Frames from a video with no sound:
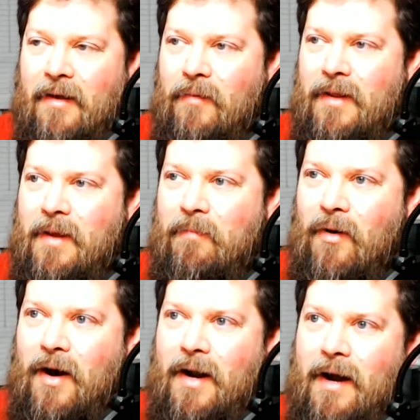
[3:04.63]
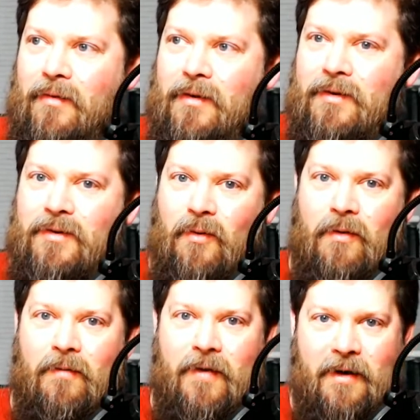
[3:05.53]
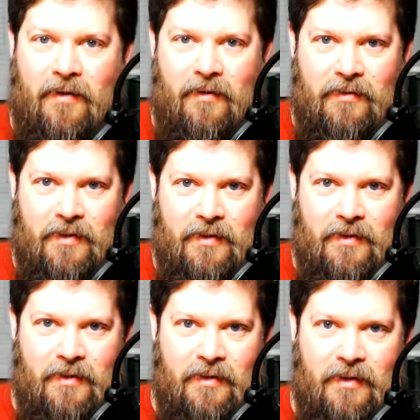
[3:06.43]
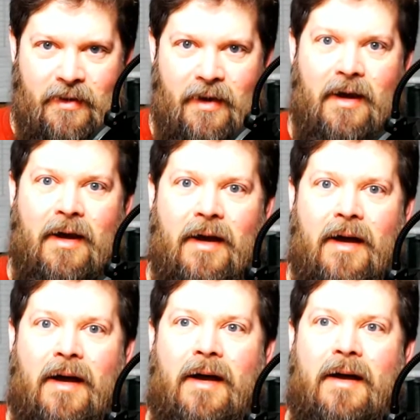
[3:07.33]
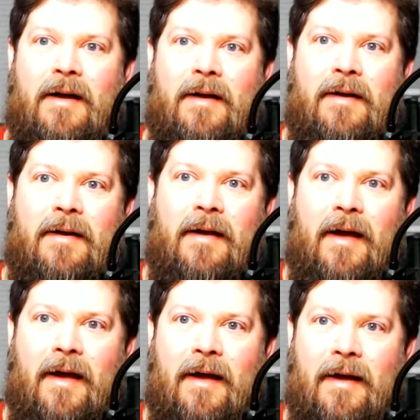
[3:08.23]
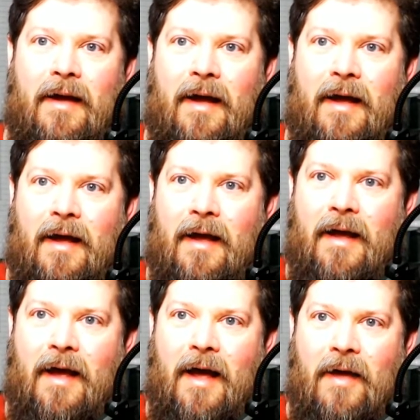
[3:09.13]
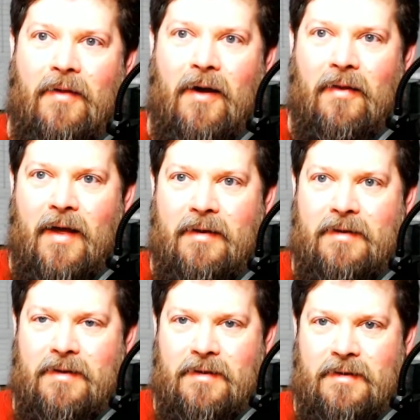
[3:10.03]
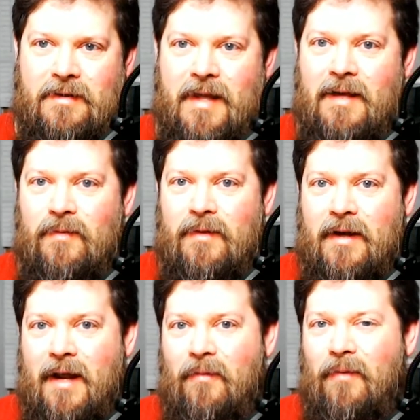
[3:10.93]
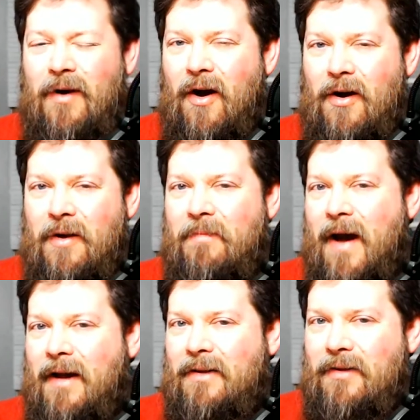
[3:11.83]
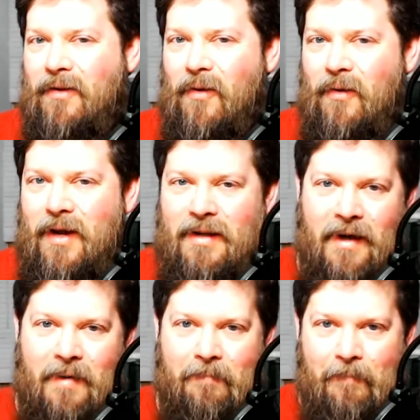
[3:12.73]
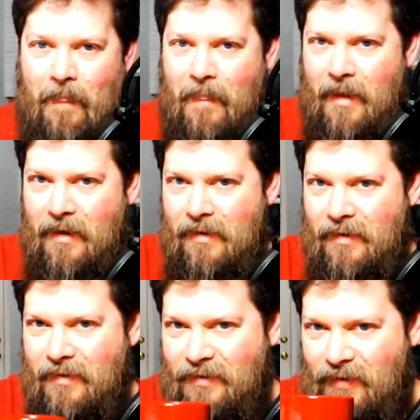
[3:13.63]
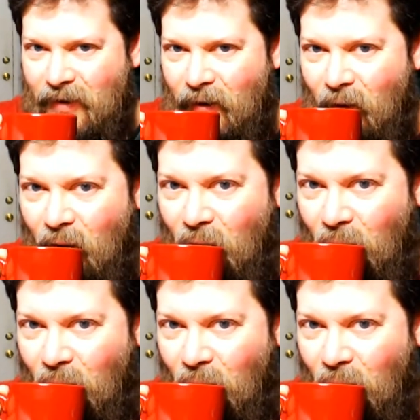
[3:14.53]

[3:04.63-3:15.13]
when they brought out the Zord vehicles, uh, uh, I thought that's when they kind of harkened back to their hokey time. So